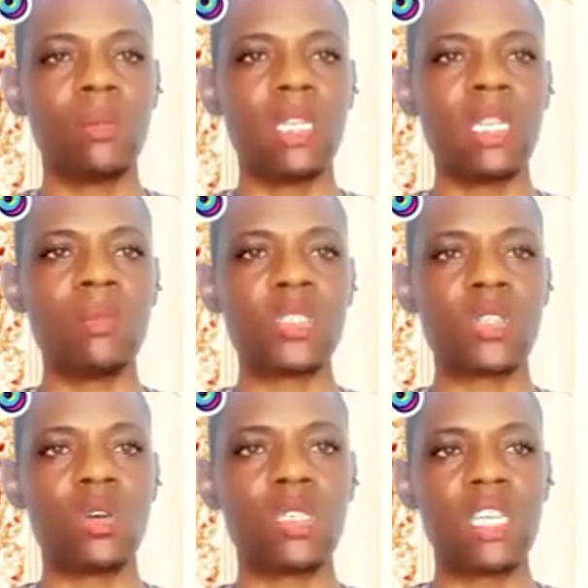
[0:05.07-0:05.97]
My name is
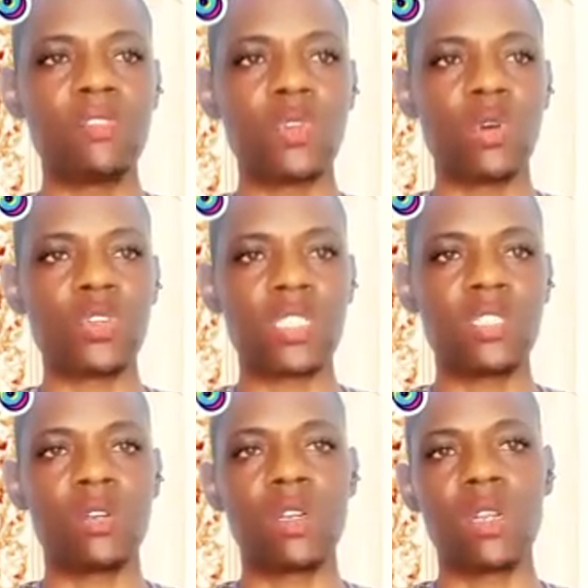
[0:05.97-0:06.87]
God Gift
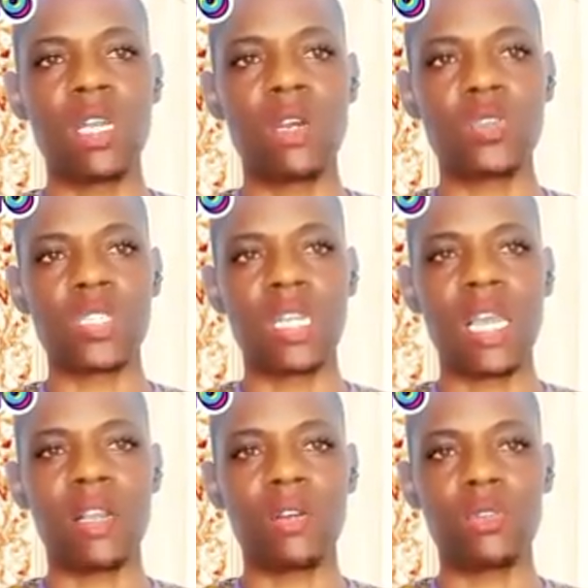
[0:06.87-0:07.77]
Austin, your regular host and
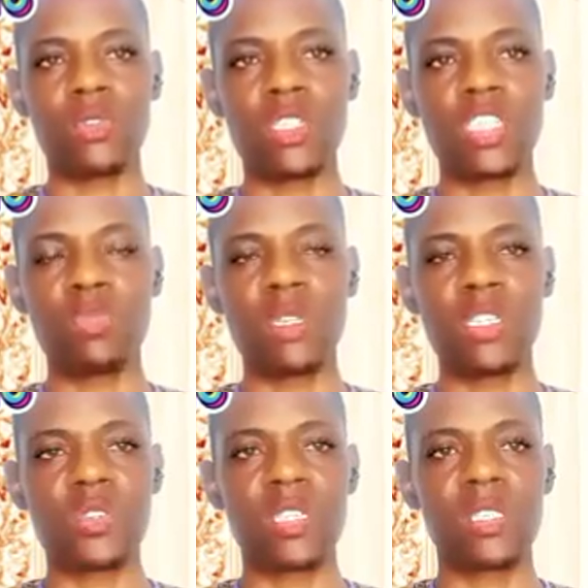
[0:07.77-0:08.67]
anchor to this
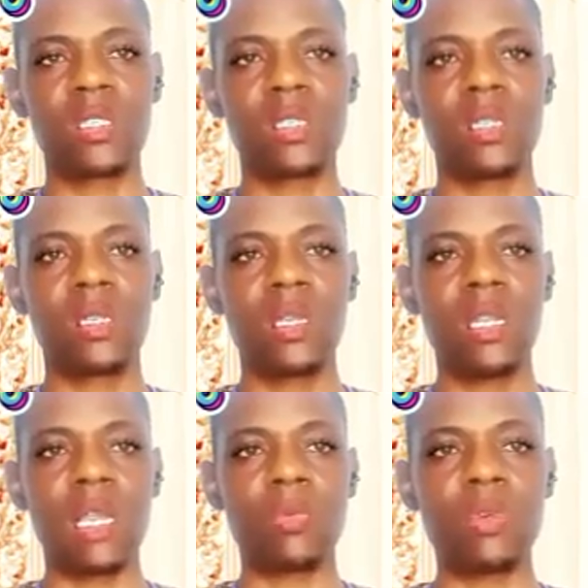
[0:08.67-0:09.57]
ministry.
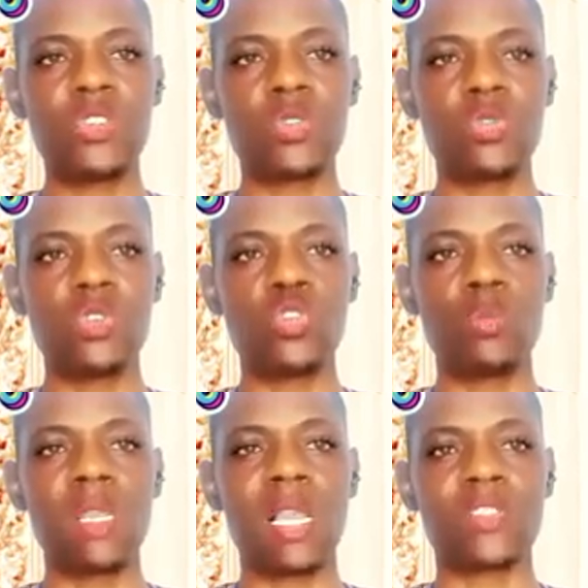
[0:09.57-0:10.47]
Like we used to do,
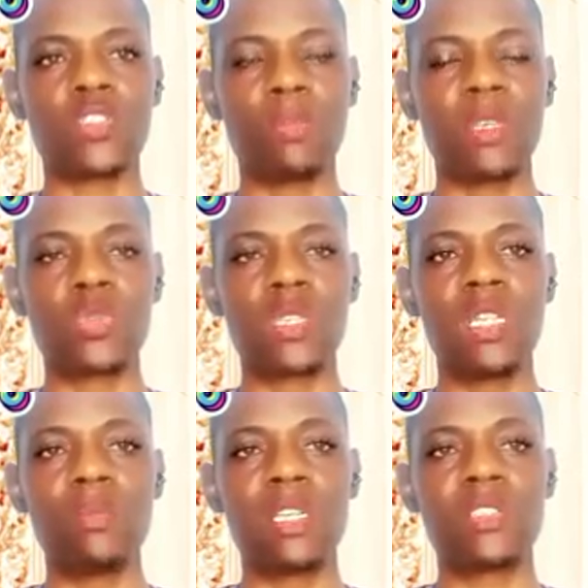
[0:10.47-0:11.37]
to pick a topic to
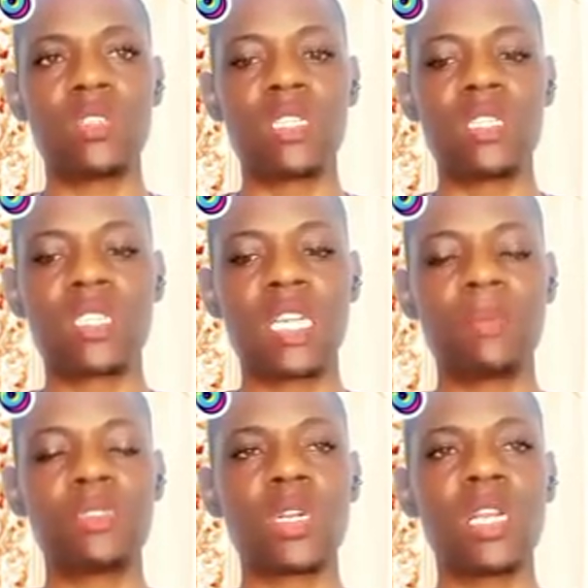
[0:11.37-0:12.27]
deliberate on then
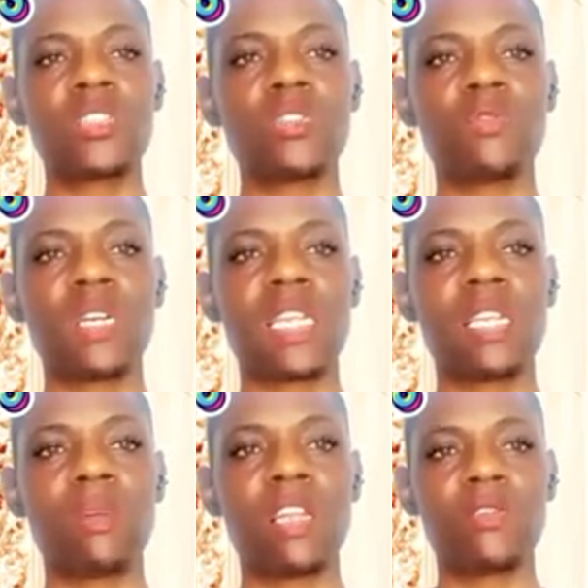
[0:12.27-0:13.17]
scripturally to find
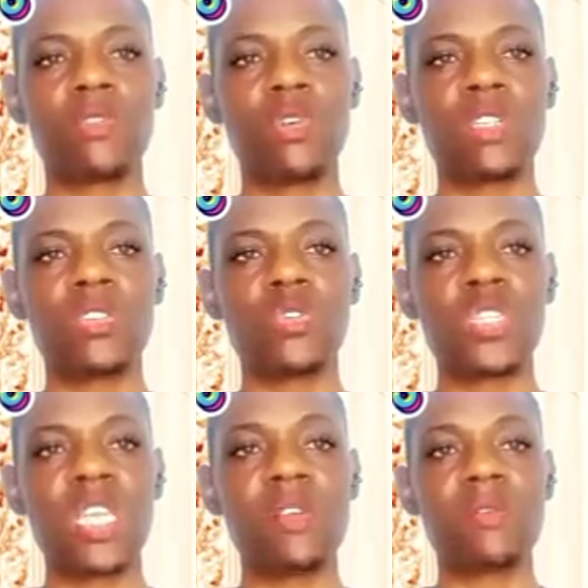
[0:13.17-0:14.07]
the mind of God in
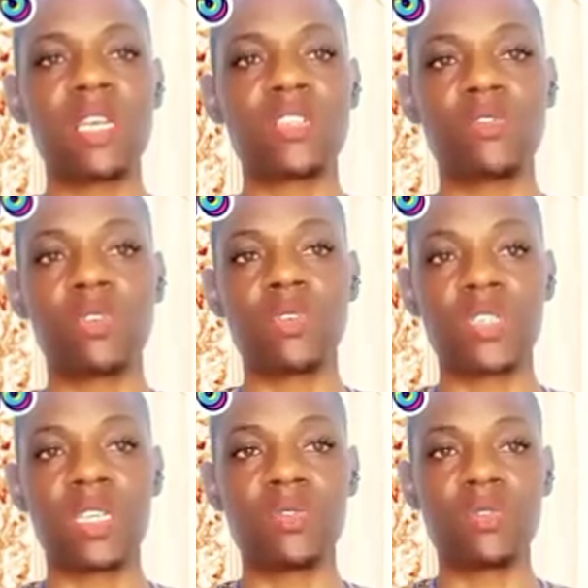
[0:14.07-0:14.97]
those areas of
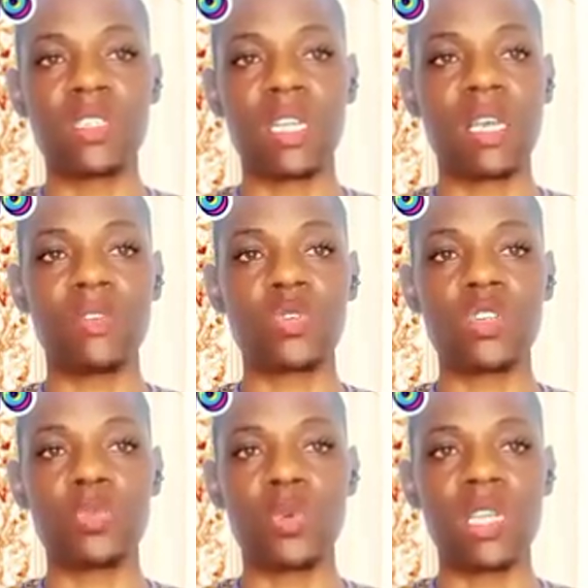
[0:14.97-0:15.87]
concerns raised and how to
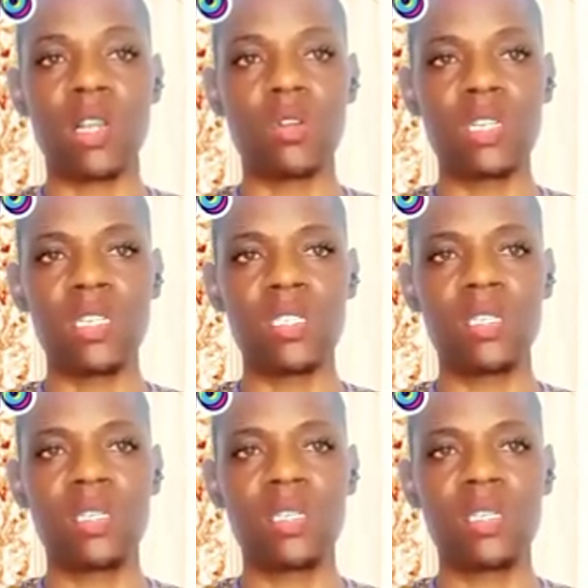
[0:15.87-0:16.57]
respond accordingly.